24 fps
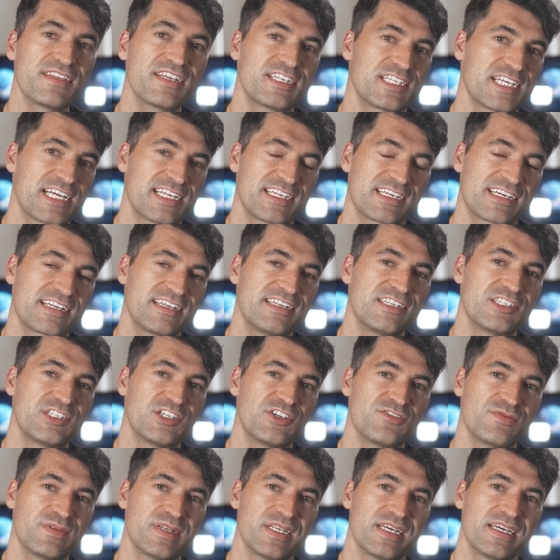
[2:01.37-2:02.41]
the technical
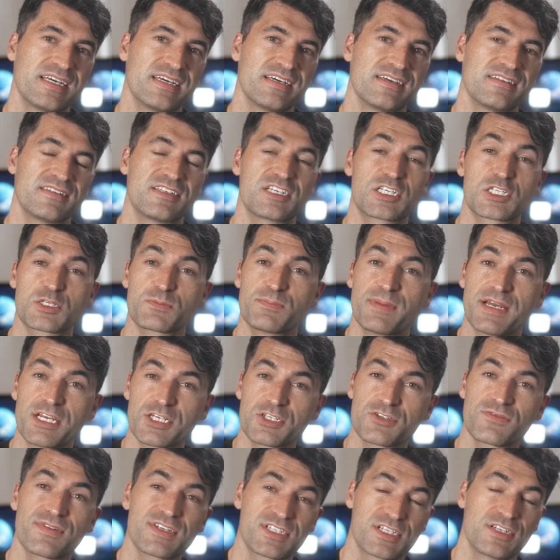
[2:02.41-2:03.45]
achievement here, the
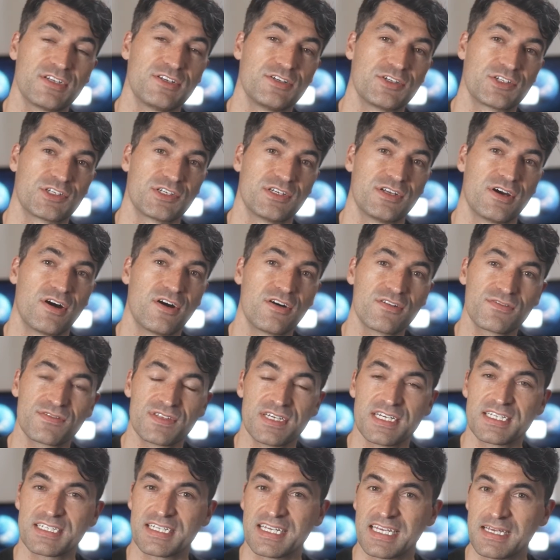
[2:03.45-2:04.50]
spatial resolution of
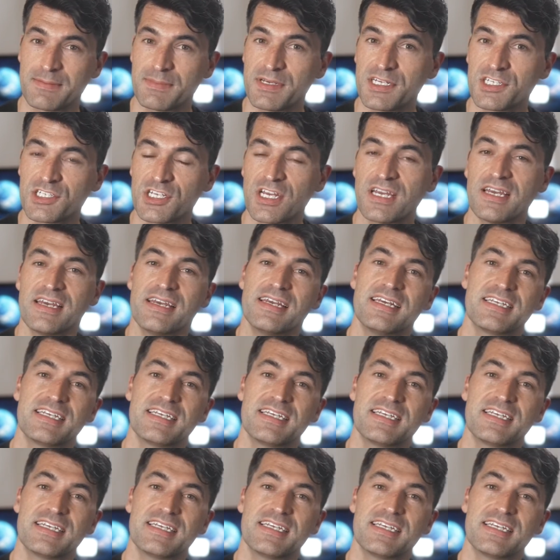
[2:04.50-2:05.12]
this image